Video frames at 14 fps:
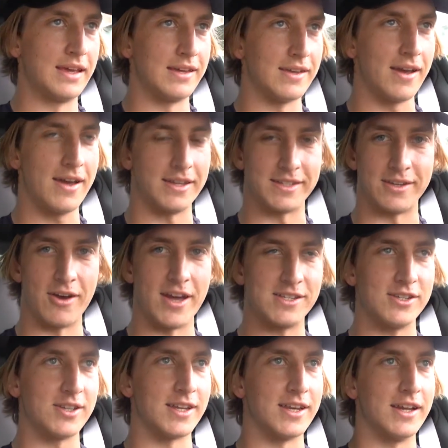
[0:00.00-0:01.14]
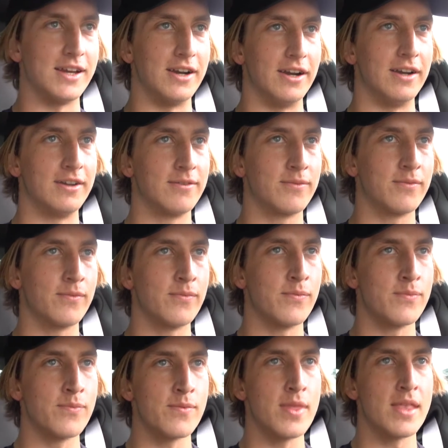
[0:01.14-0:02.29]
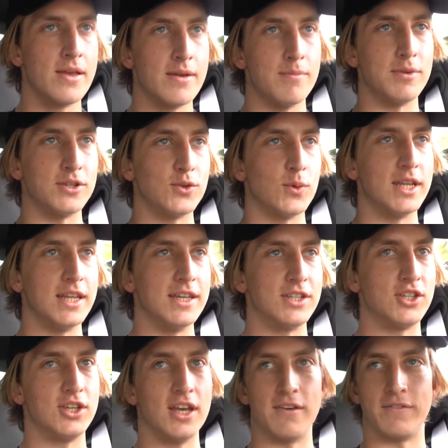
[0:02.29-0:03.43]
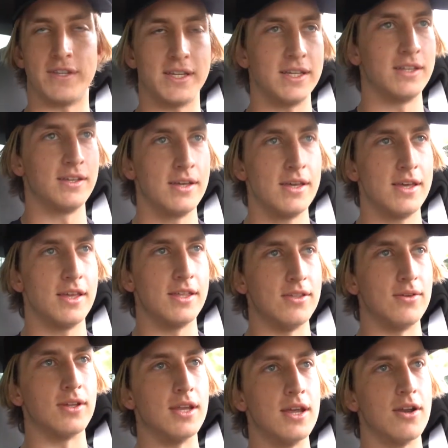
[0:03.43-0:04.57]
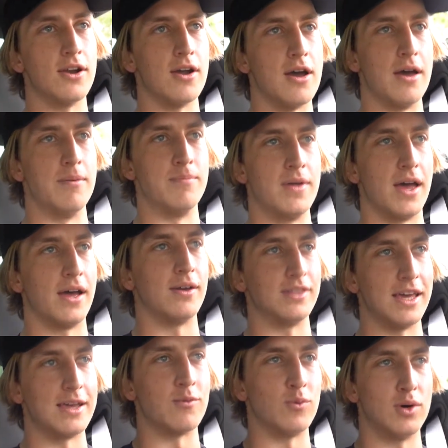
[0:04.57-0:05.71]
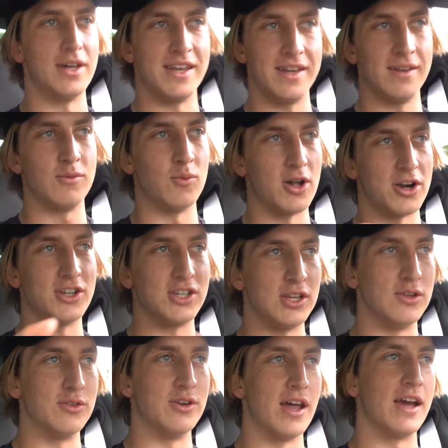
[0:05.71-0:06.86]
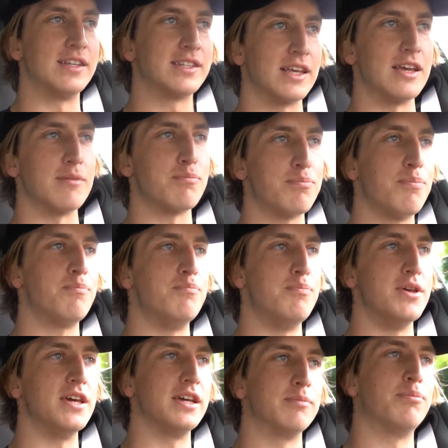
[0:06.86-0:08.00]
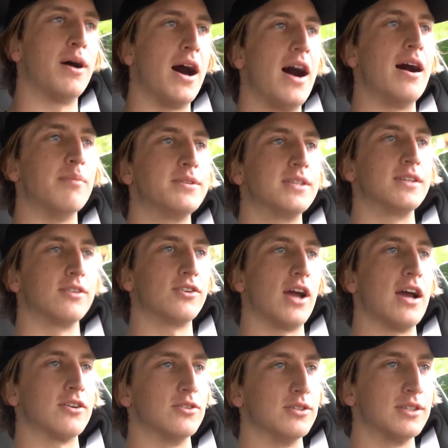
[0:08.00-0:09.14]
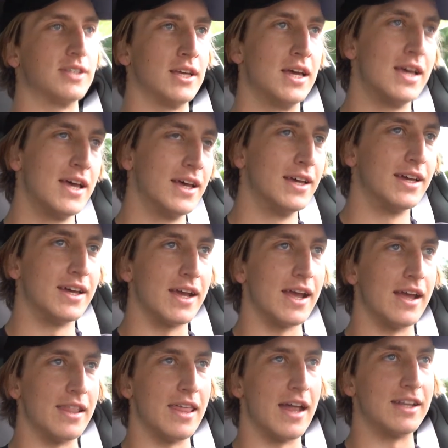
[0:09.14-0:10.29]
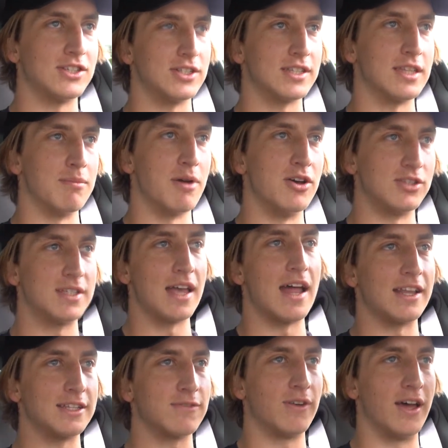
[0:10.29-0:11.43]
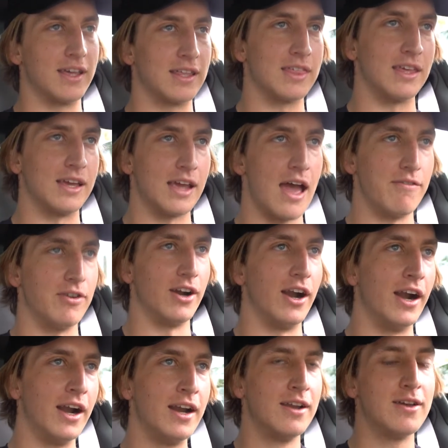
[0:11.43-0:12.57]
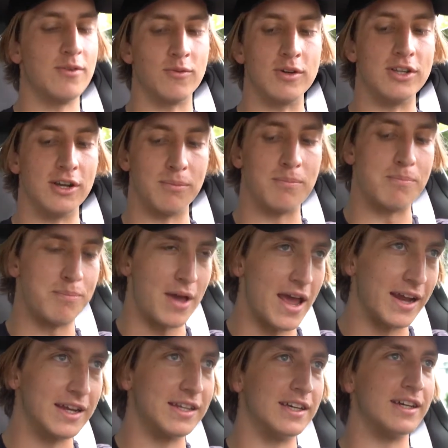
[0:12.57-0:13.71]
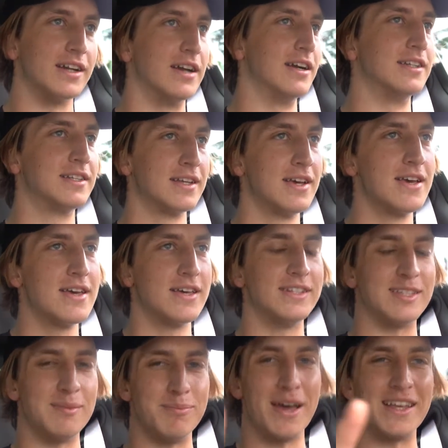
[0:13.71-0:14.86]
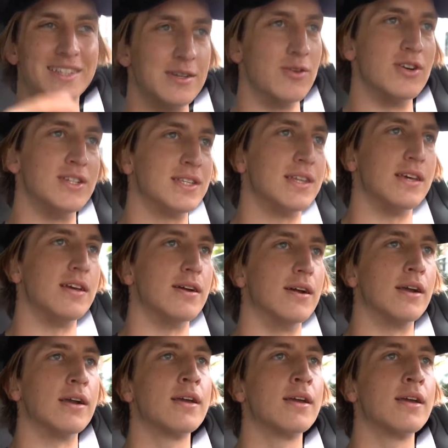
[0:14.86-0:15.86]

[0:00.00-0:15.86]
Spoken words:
Yeah, so as you can hear, between each shift, you can hear like one or two nice like big pops, crackles, and that is just the most satisfying thing ever. When you're banging gears, it's the best noise to hear.